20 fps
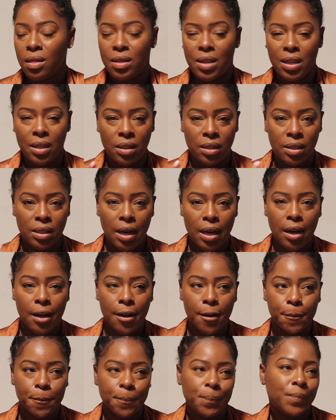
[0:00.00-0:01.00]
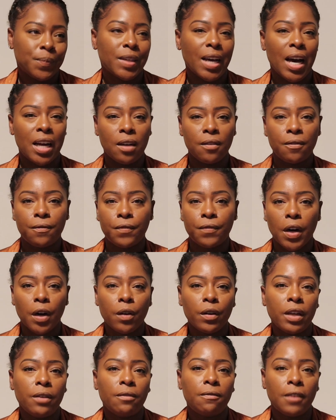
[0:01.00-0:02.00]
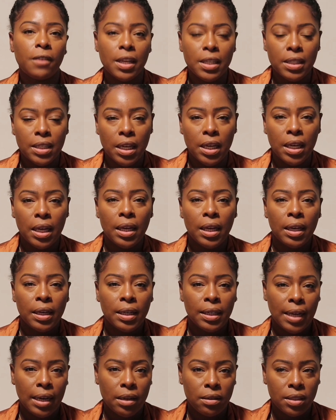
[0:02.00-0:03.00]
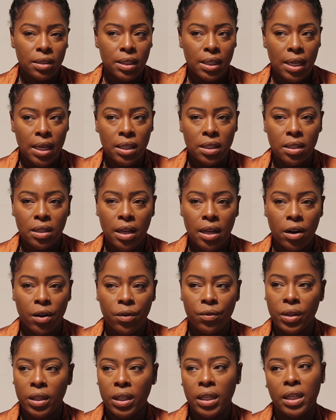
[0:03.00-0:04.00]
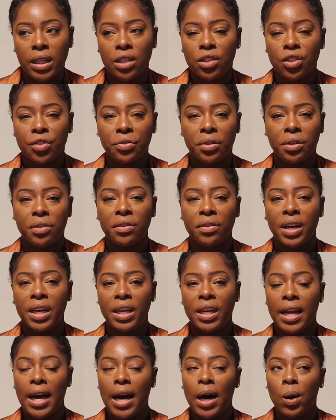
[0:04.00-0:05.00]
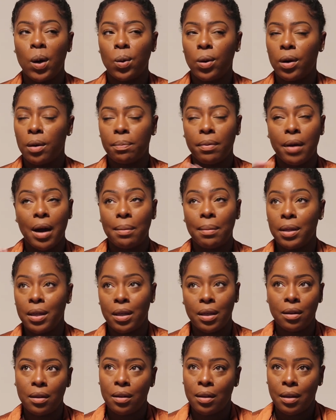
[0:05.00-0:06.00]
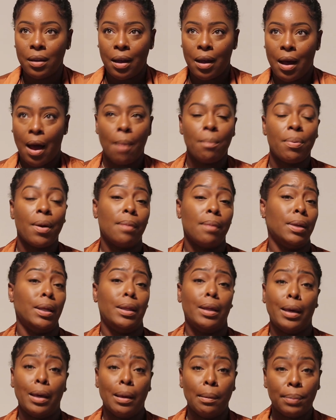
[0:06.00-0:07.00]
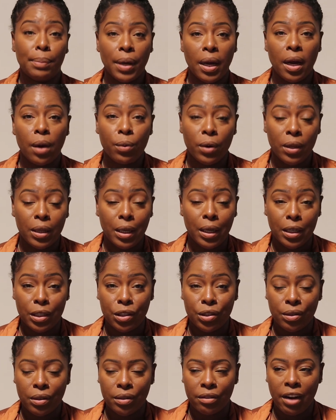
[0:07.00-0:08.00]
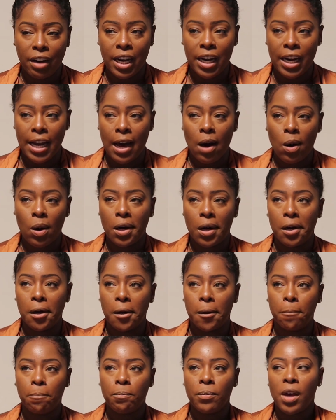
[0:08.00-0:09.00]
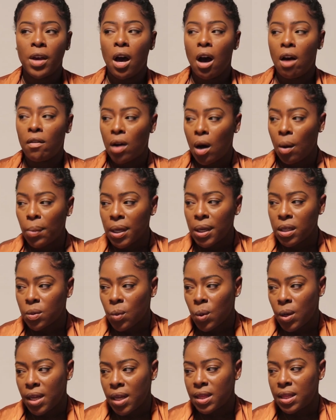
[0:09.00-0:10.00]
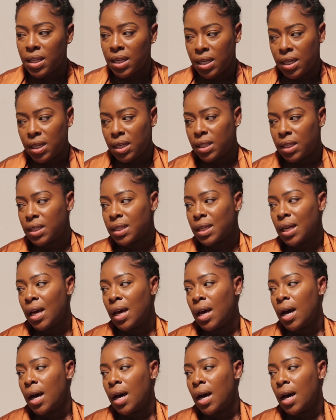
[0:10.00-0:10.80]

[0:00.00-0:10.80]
these kind of furry, fuzzy lounge sets that are really in trend right now, or probably, I'm probably late, but really in trend right now. I've always wanted these.